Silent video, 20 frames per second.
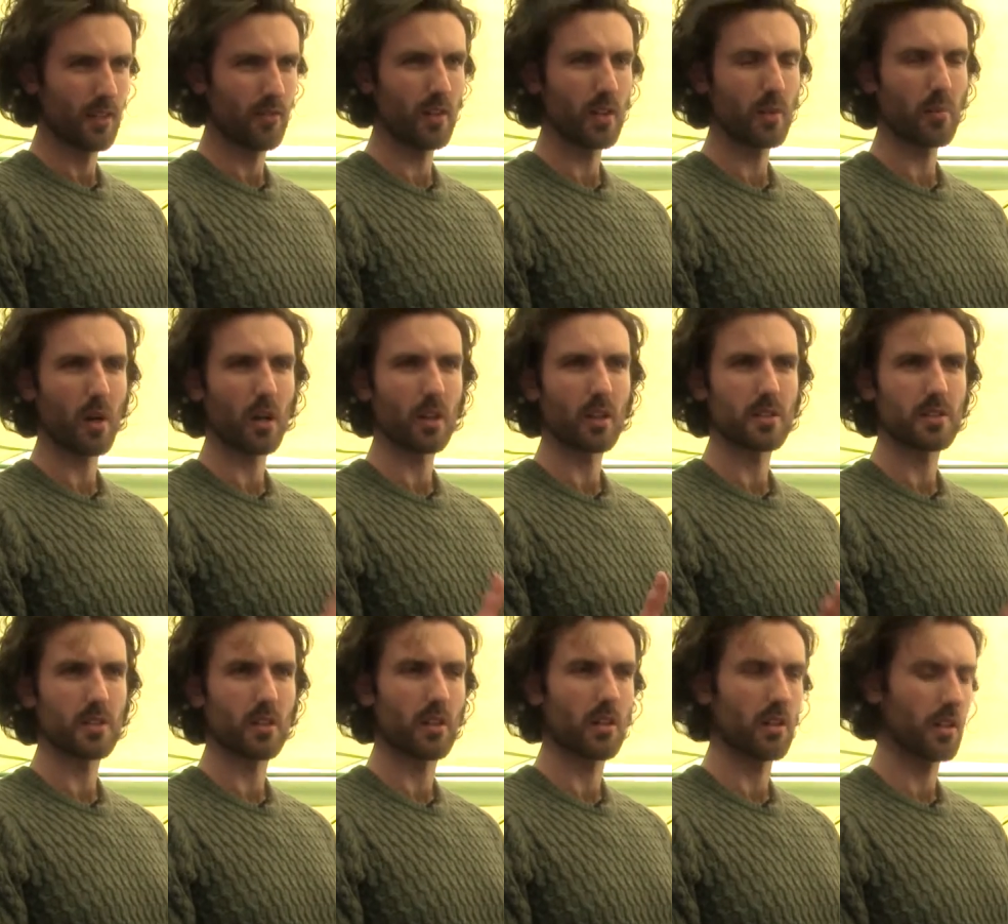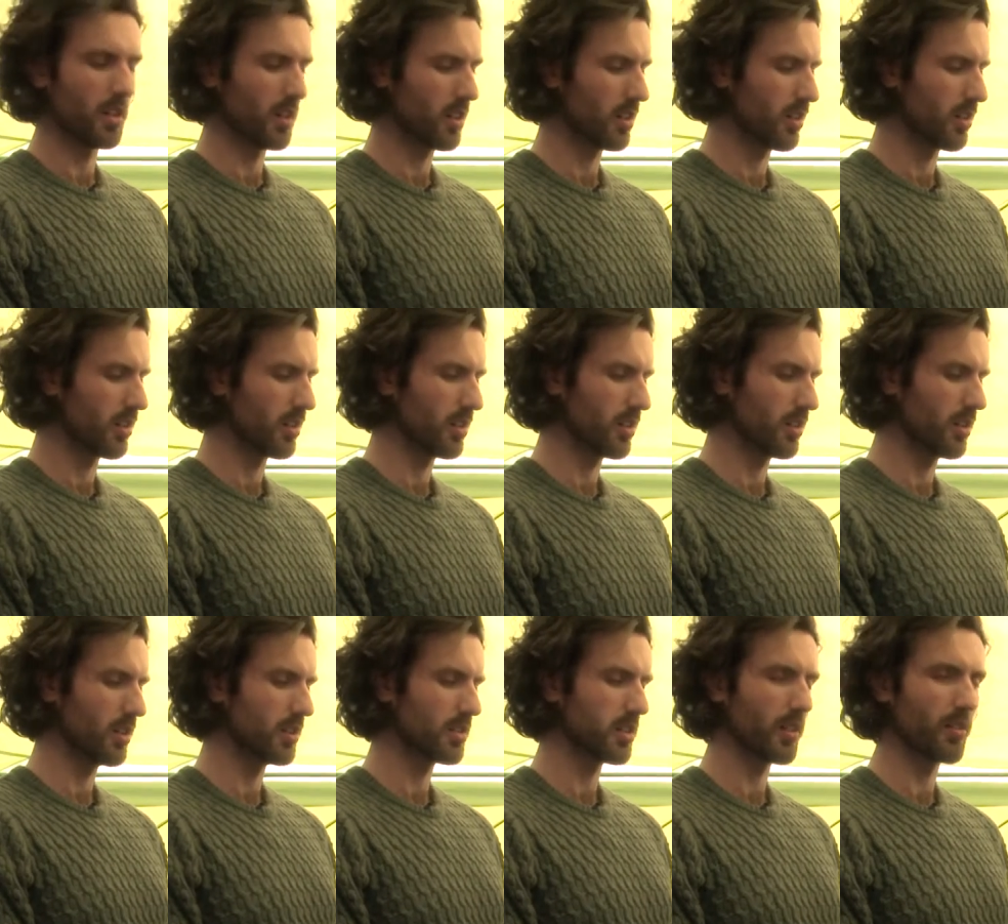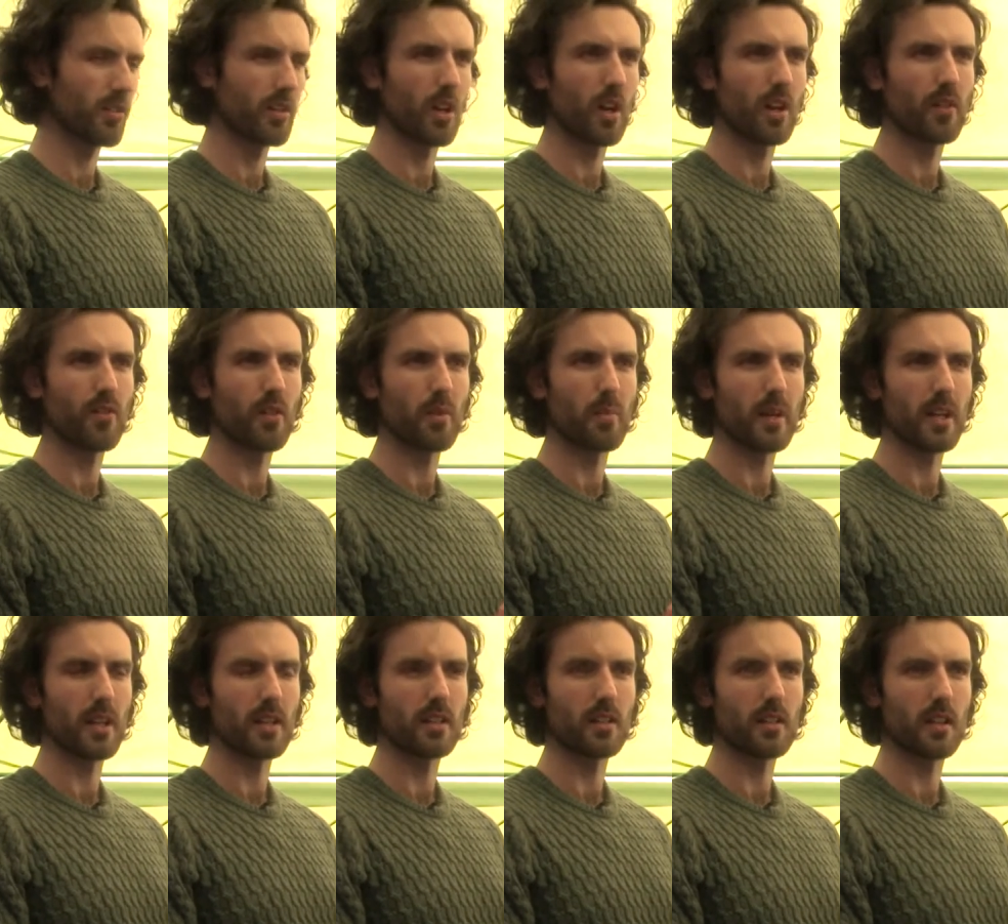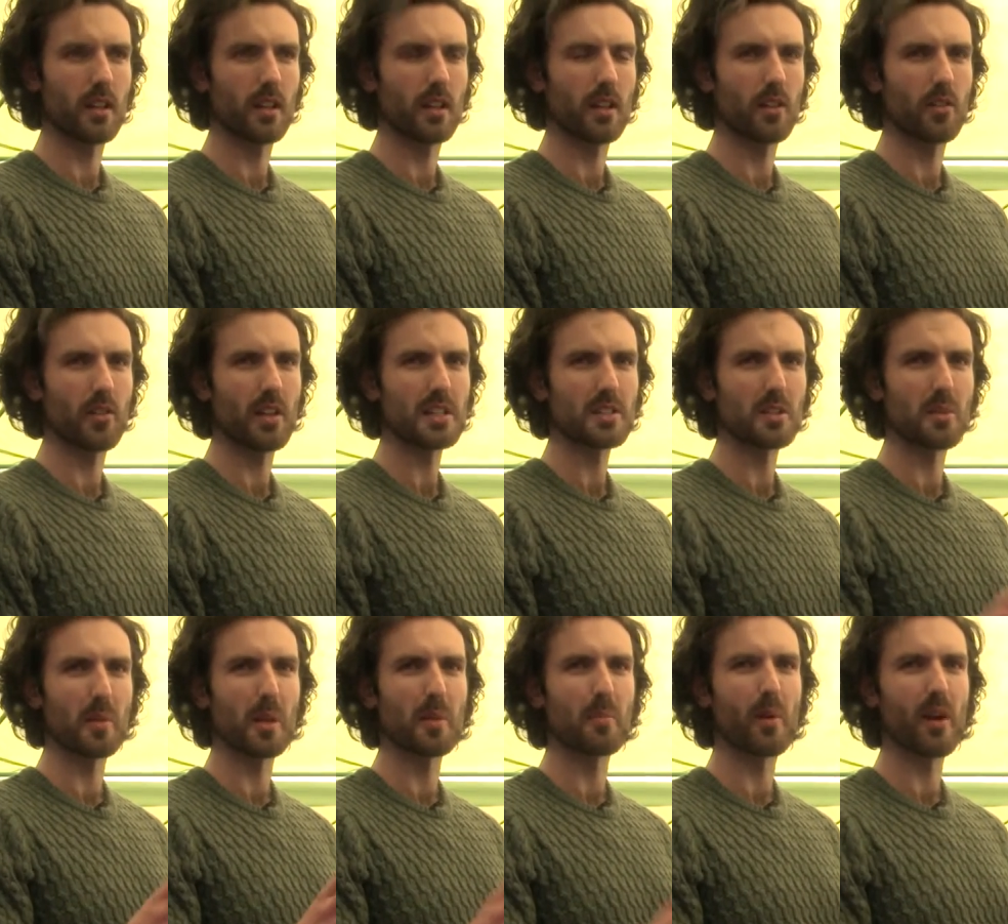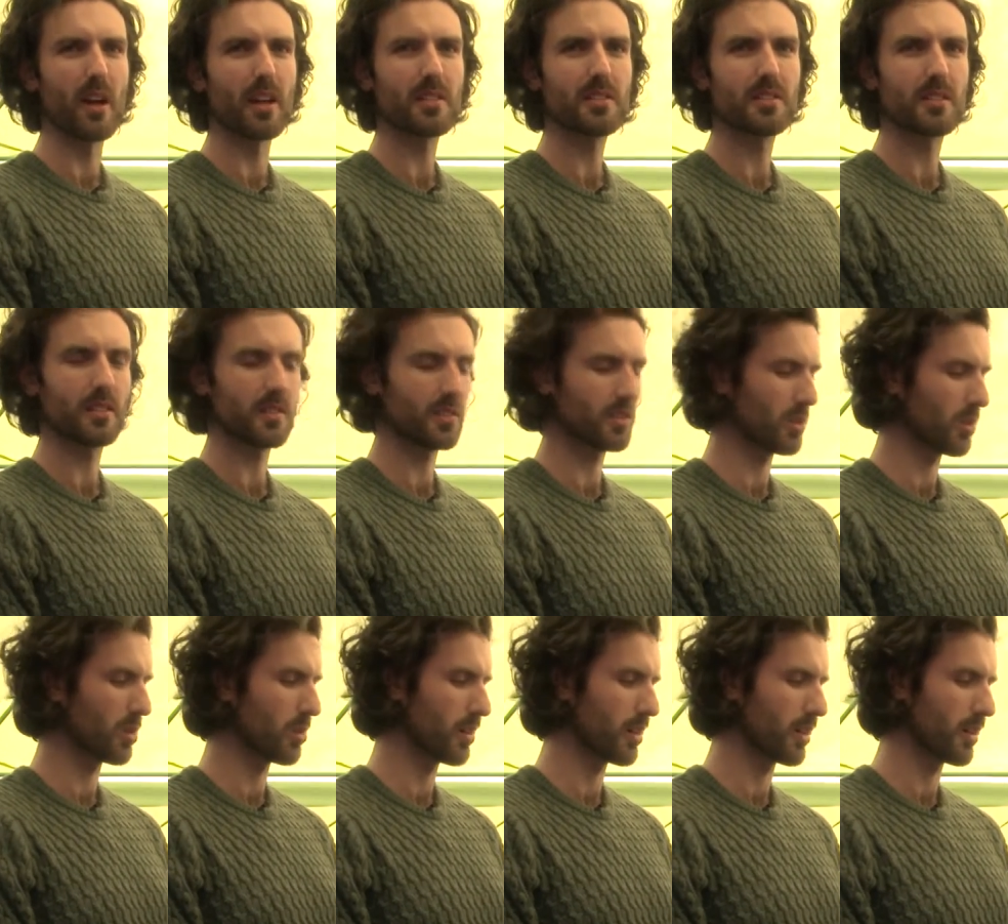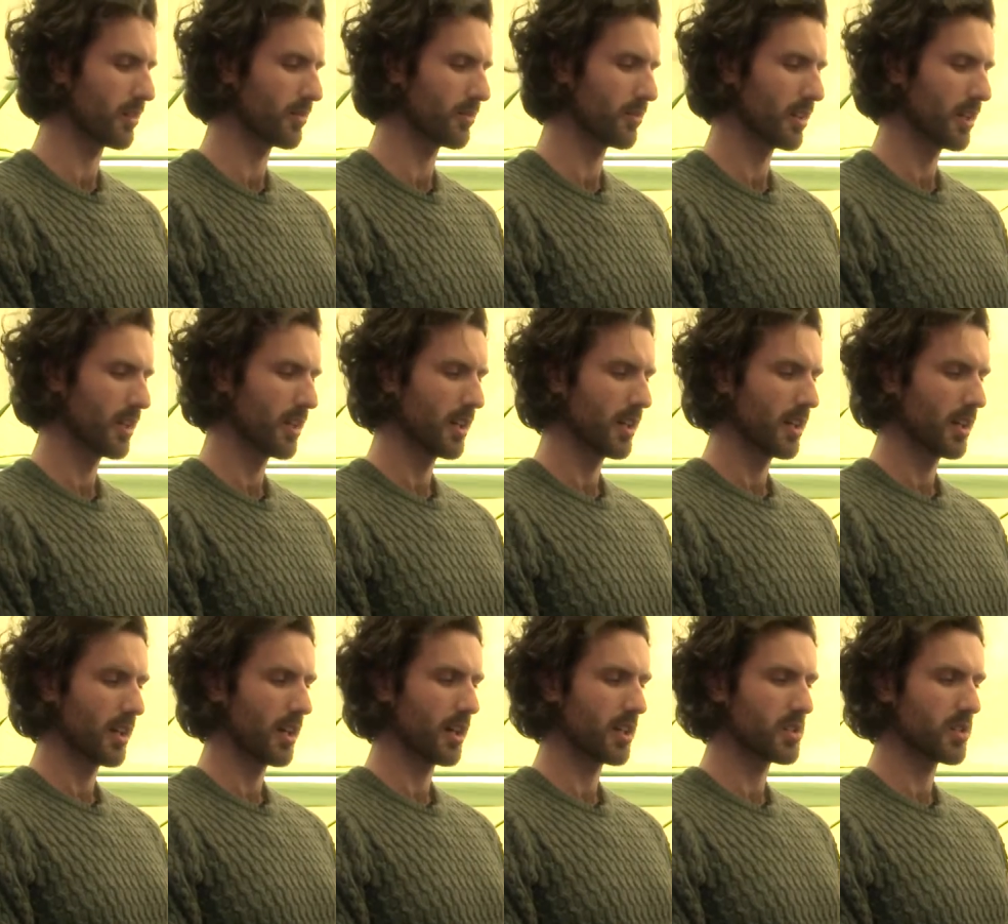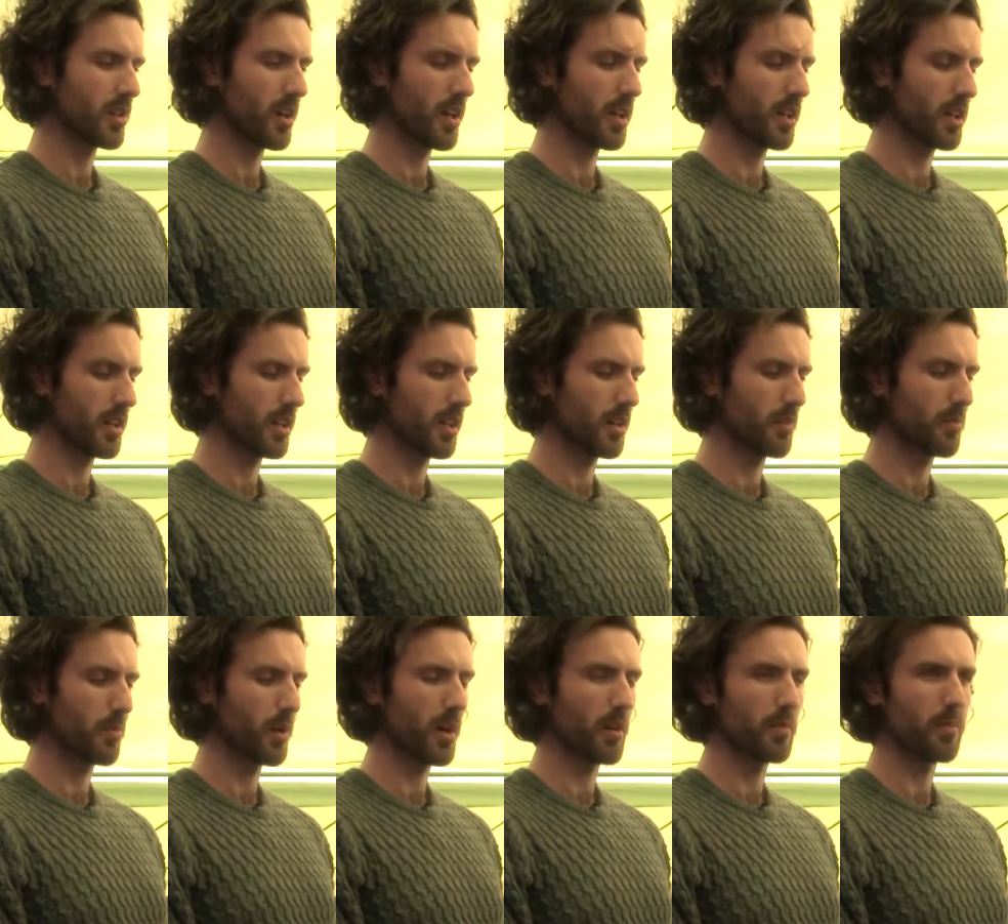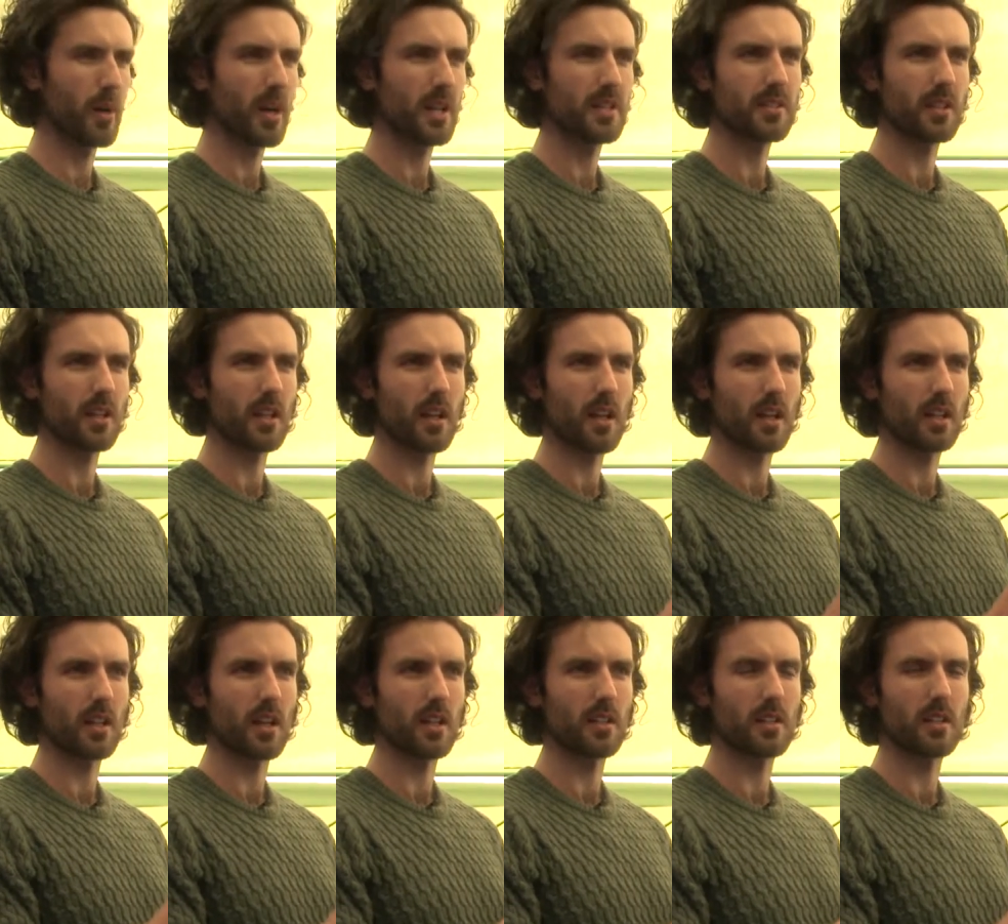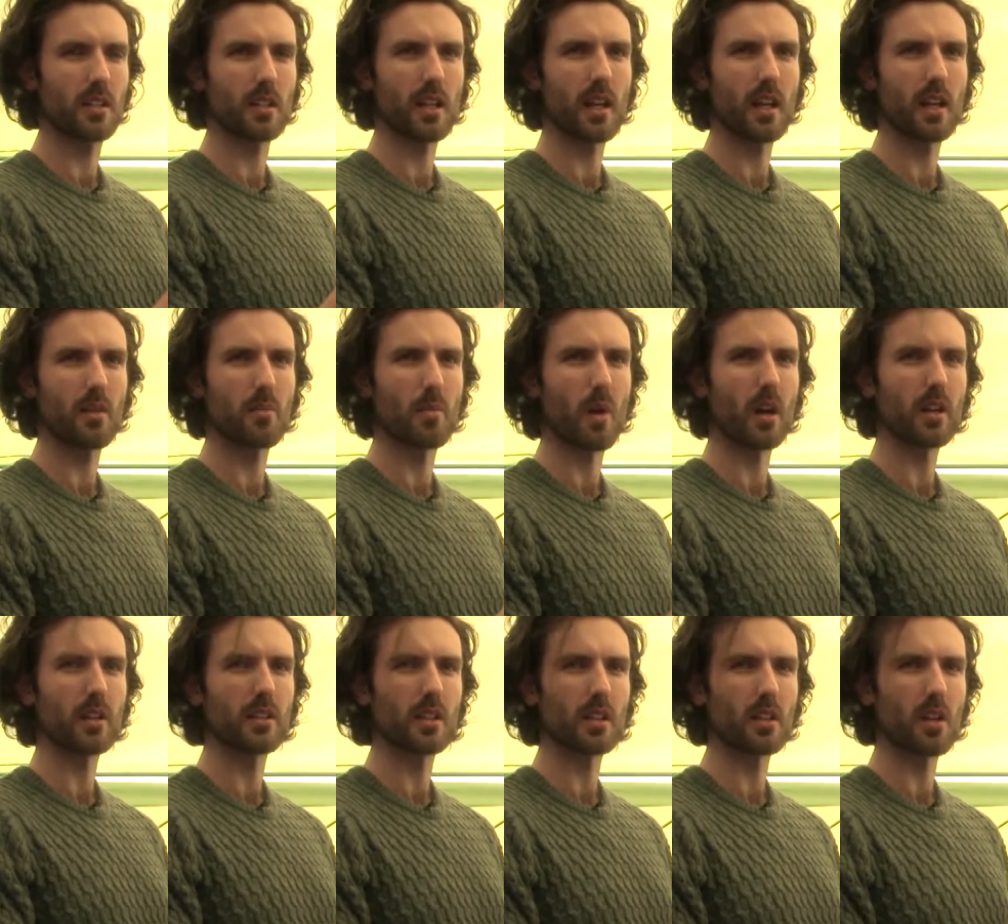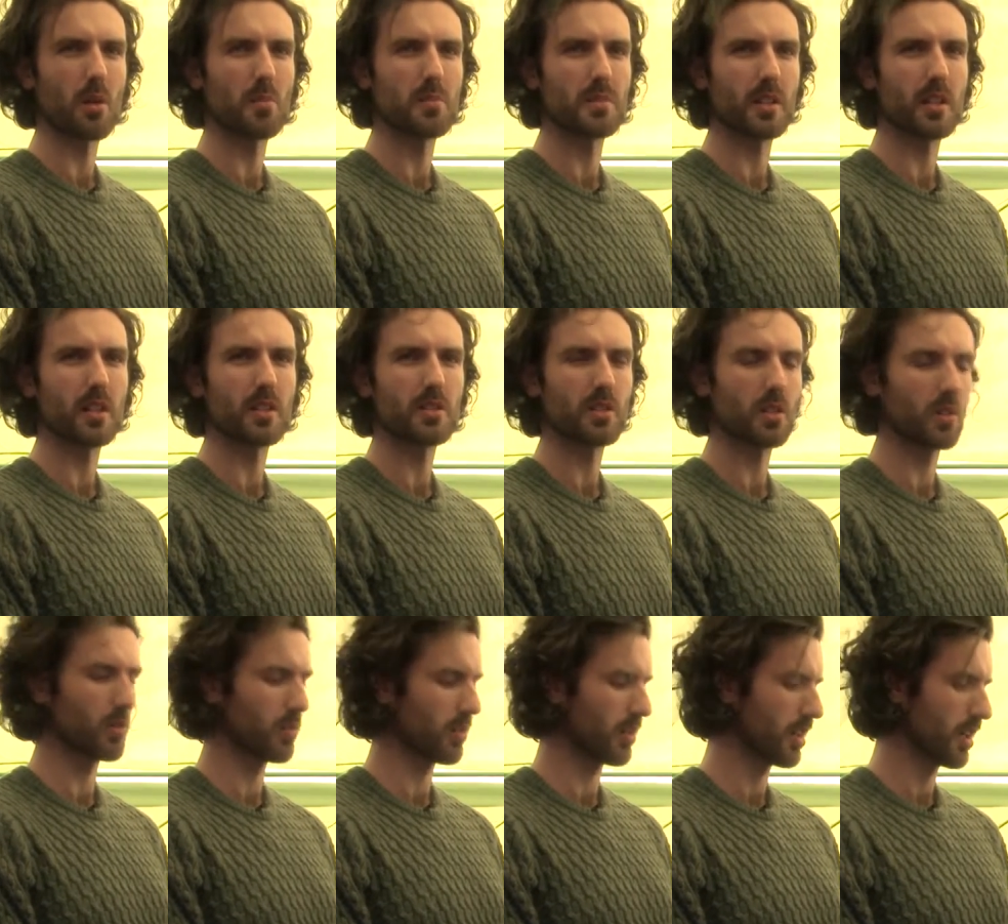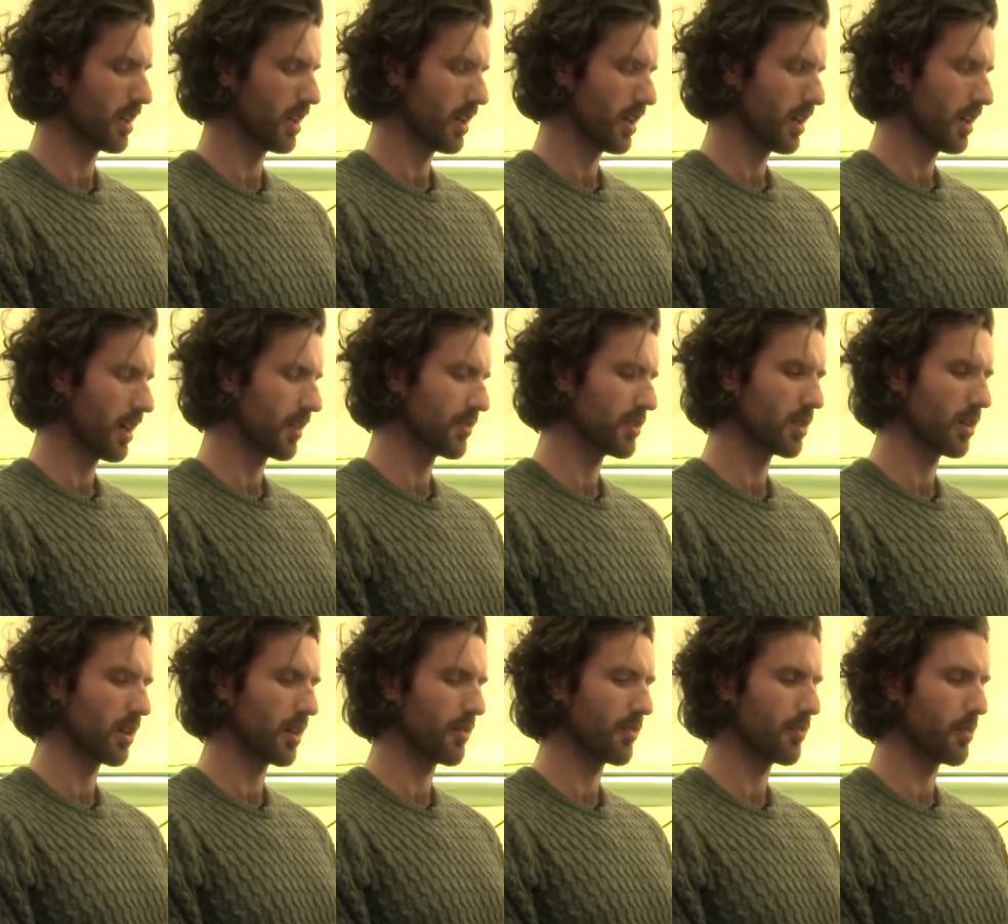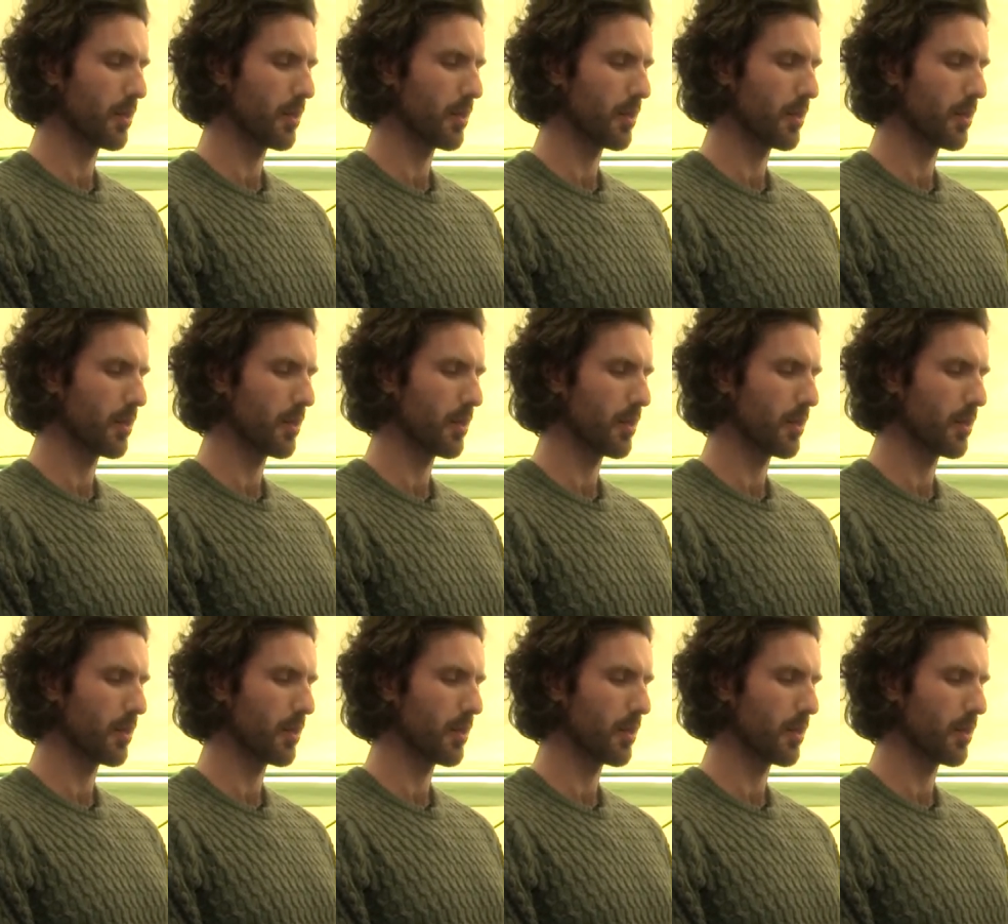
flea markets are, are usually renowned for being uh, reasonably priced, so uh, I try and uh, pr price it at, at, the kind of market that comes in. So I've sort of